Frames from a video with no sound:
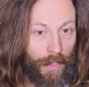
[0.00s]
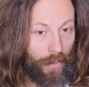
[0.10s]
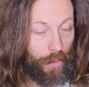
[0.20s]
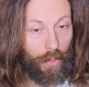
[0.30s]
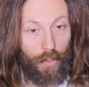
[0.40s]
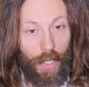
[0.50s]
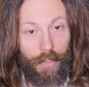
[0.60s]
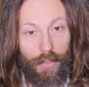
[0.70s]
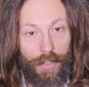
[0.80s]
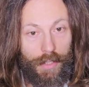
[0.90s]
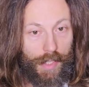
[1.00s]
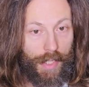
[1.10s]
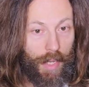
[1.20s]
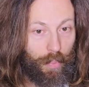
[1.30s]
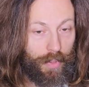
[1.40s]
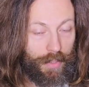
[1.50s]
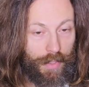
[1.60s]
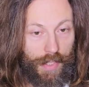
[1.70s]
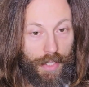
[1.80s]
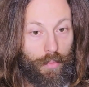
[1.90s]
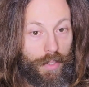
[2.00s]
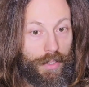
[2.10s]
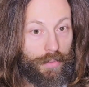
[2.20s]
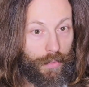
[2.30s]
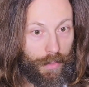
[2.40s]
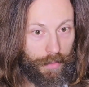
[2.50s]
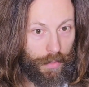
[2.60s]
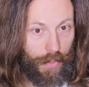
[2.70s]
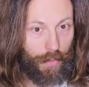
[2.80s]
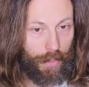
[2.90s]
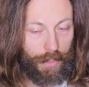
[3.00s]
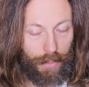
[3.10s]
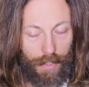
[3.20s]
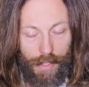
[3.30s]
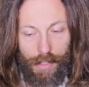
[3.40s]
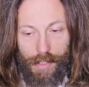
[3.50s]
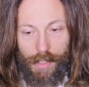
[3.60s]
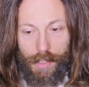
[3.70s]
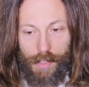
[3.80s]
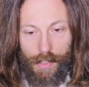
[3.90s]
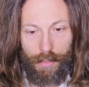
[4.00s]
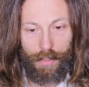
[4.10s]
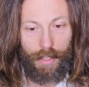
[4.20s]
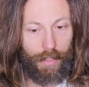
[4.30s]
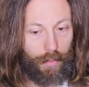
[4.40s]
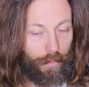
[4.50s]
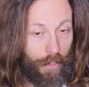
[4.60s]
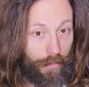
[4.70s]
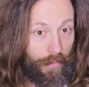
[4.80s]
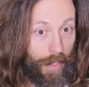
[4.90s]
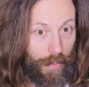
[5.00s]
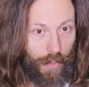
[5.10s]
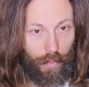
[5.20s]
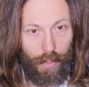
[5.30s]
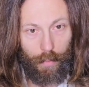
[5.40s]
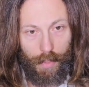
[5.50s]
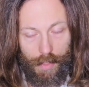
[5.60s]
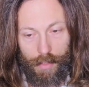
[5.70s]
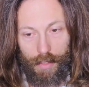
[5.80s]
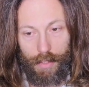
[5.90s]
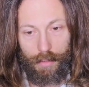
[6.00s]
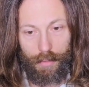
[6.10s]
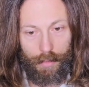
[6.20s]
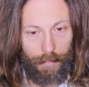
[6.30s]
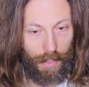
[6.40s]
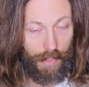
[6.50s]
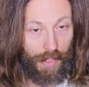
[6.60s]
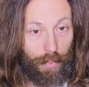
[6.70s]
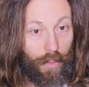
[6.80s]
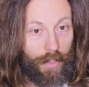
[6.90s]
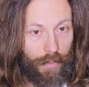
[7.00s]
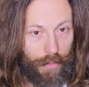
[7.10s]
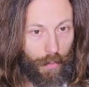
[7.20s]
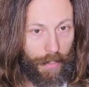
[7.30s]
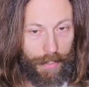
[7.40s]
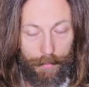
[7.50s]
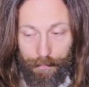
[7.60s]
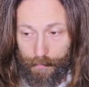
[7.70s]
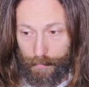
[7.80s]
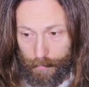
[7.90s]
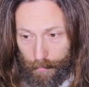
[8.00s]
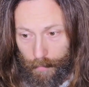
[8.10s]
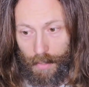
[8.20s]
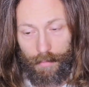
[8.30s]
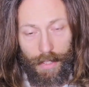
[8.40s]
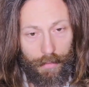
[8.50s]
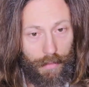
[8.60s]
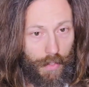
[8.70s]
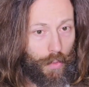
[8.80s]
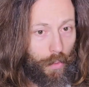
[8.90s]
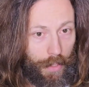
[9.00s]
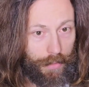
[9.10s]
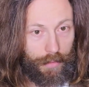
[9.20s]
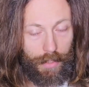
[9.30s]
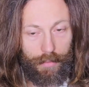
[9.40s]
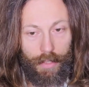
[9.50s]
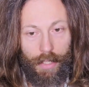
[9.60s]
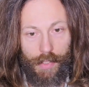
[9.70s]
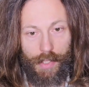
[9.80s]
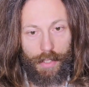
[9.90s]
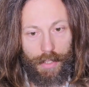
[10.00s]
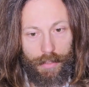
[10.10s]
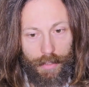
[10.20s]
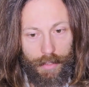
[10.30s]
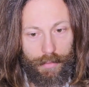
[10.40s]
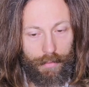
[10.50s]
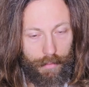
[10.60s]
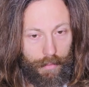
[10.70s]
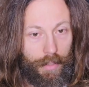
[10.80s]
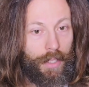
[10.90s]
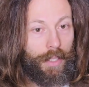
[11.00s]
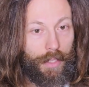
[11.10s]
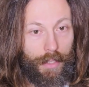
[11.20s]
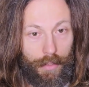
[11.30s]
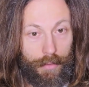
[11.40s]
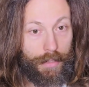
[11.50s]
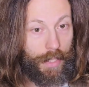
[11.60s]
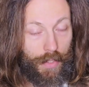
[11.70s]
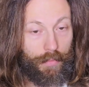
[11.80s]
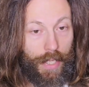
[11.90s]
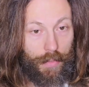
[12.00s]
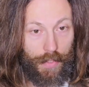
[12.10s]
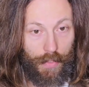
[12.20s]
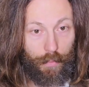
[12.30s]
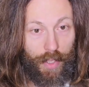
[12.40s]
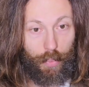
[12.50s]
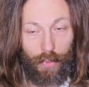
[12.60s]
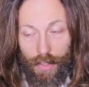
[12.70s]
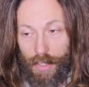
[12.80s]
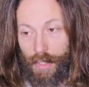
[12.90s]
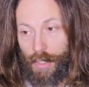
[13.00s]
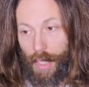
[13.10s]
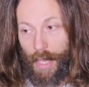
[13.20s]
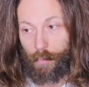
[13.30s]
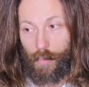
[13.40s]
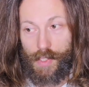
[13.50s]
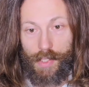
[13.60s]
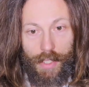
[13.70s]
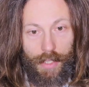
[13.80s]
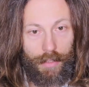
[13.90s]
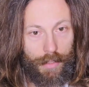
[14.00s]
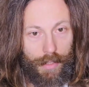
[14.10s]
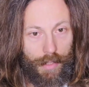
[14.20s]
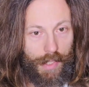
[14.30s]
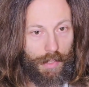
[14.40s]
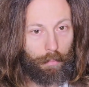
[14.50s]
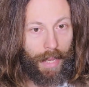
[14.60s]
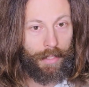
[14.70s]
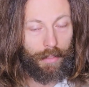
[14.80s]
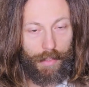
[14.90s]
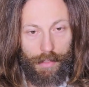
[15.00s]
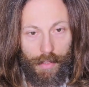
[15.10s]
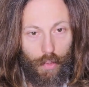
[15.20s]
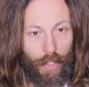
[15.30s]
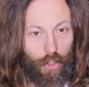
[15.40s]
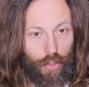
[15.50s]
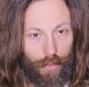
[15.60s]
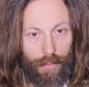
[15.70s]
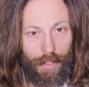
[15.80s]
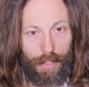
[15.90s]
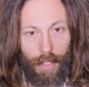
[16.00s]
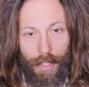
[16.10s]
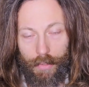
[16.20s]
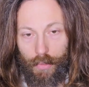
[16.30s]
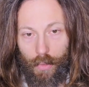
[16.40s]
You could argue that this happened in several different historical instances. The other very famous one was the Lisbonian earthquake that destroyed the entire city, that killed tens of thousands of people, and was seen as this mindless destruction that had no